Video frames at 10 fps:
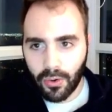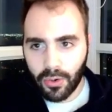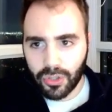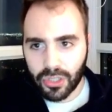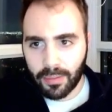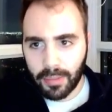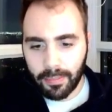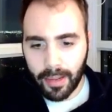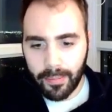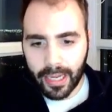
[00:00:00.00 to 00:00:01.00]
or just
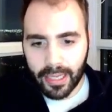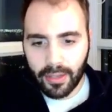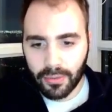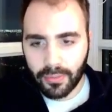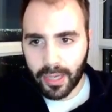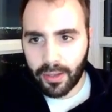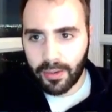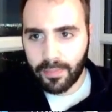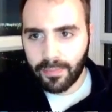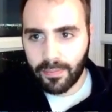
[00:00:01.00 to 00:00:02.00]
simply buyback yield
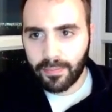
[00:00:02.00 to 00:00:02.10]
rather,